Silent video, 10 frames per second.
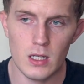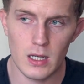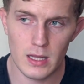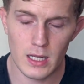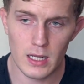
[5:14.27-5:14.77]

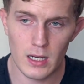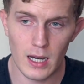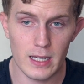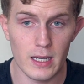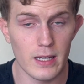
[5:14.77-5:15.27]
and then
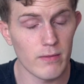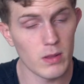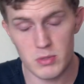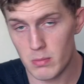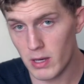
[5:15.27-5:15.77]
I can give
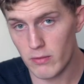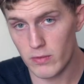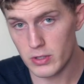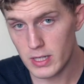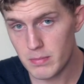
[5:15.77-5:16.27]
them some
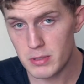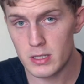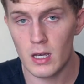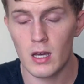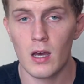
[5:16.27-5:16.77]
helpful
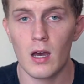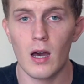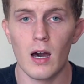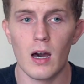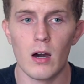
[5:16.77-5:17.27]
tips,
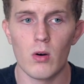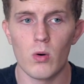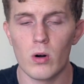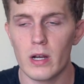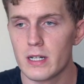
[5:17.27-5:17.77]

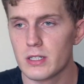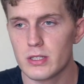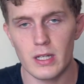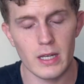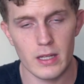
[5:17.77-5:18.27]
or I can
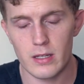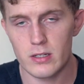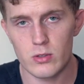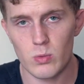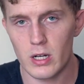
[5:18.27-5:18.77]
just say, hey,
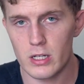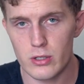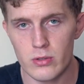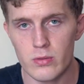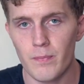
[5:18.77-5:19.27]
this is what I
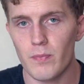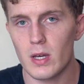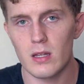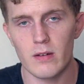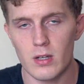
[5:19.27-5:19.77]
do.
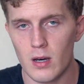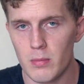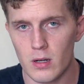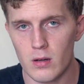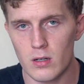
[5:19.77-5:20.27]
I'd love to hop
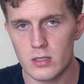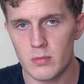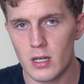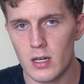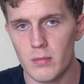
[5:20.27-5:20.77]
on a call
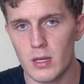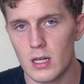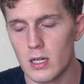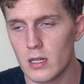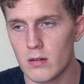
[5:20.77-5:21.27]
sometime
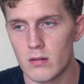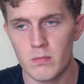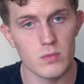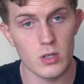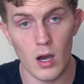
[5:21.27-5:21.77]
and
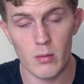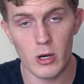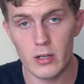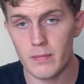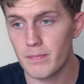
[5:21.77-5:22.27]
talk
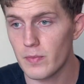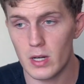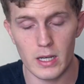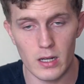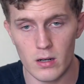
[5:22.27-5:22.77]
about it. Then
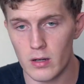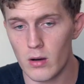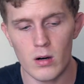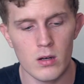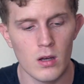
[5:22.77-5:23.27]
I get on a
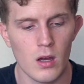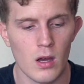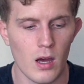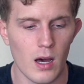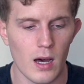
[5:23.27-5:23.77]
call,
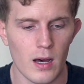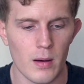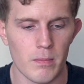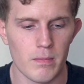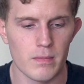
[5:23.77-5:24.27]

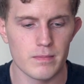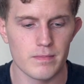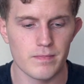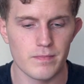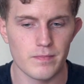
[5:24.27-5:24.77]

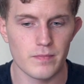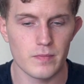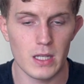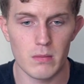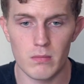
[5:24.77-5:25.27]

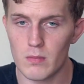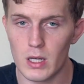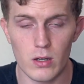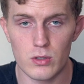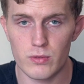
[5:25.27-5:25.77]
and
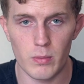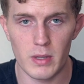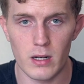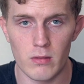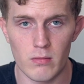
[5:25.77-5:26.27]
it goes from
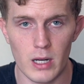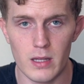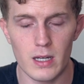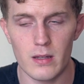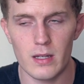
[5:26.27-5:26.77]
there,
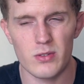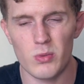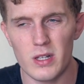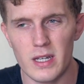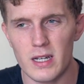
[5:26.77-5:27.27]
right? That's
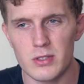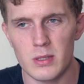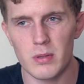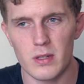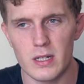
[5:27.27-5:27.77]
really how
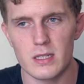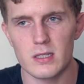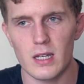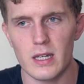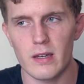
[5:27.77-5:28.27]
simple it
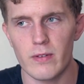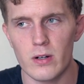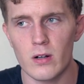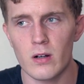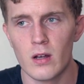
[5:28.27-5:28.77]
is. Like if
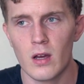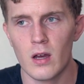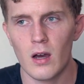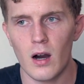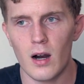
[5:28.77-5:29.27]
you're
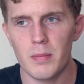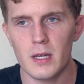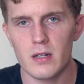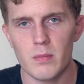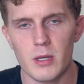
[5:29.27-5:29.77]

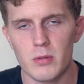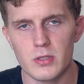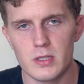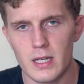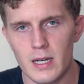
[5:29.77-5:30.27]
hopping into
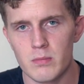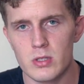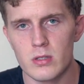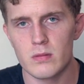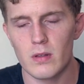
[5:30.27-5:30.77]
people's
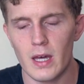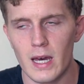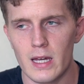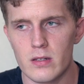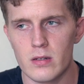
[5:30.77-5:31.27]
DMs
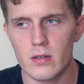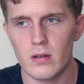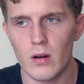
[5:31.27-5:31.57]
that